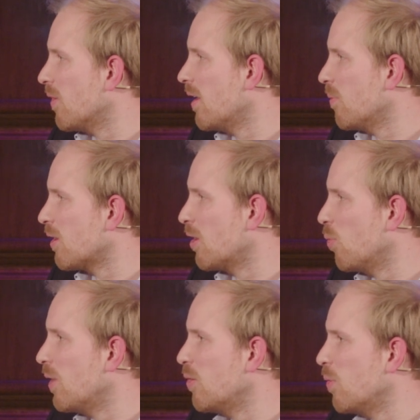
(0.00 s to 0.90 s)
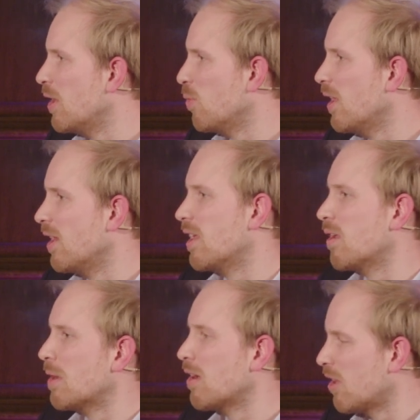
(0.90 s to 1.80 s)
right? We're going to win, win, win.
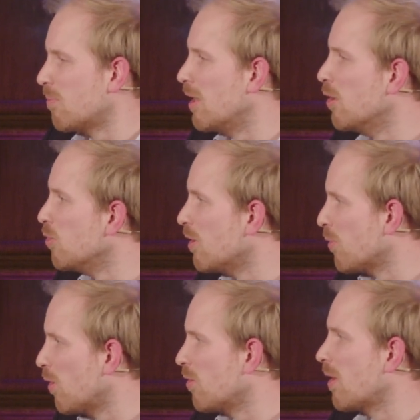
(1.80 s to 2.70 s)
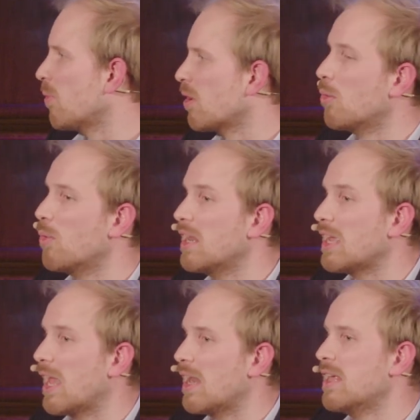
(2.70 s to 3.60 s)
America has been losing for a long time. We're going to win
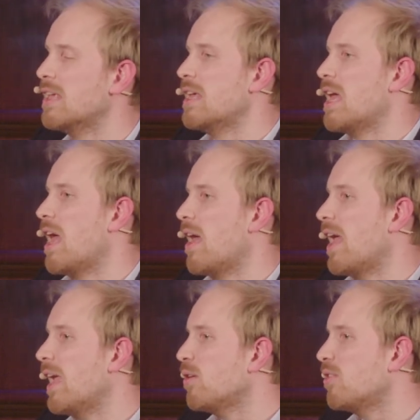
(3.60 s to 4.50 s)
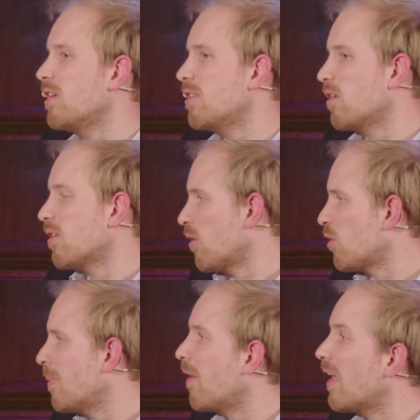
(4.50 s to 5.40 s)
again. AOC
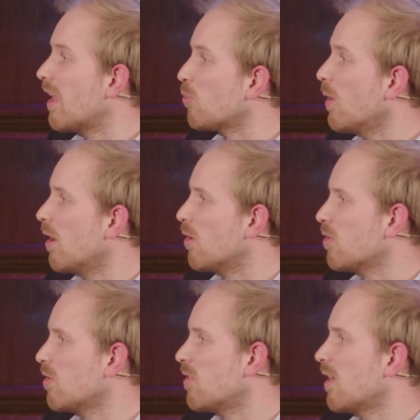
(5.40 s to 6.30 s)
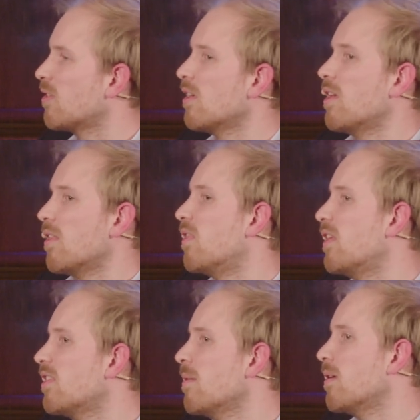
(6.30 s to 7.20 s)
talks about that as well. She says,
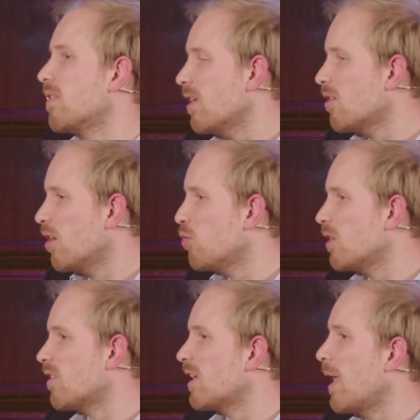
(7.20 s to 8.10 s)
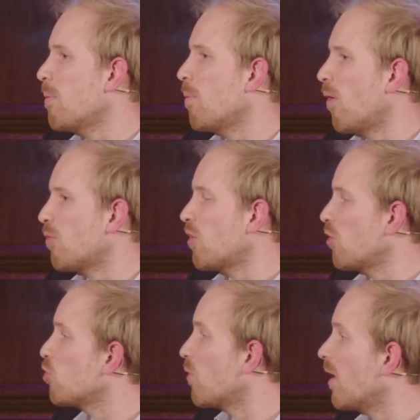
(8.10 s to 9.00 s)
this country is capable of
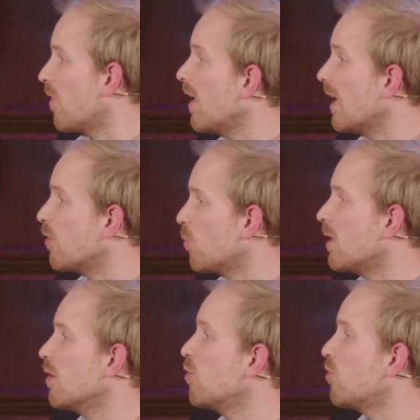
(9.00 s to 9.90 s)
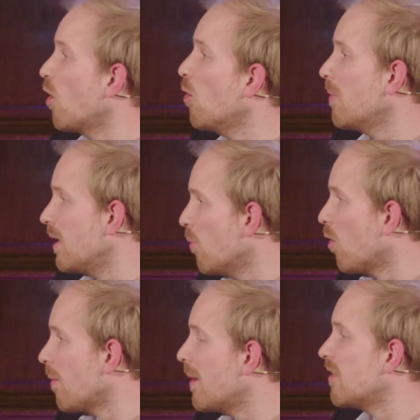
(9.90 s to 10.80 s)
such great things. We can do so many
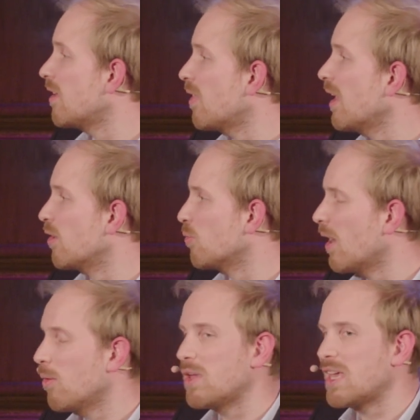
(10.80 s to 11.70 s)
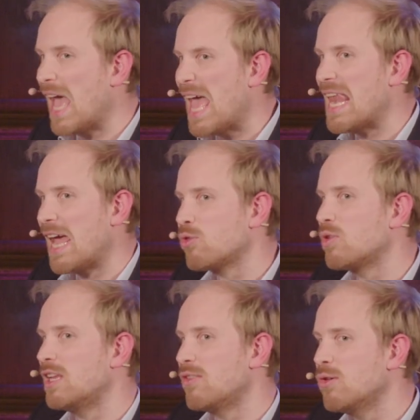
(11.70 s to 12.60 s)
more amazing things, right? We can
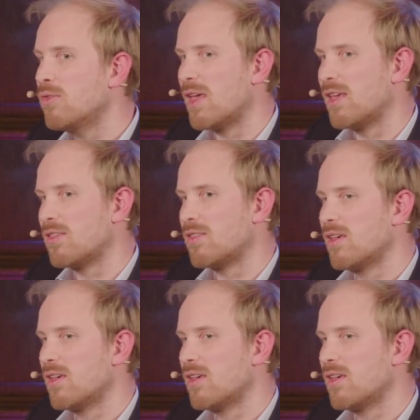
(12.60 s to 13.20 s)
actually do this,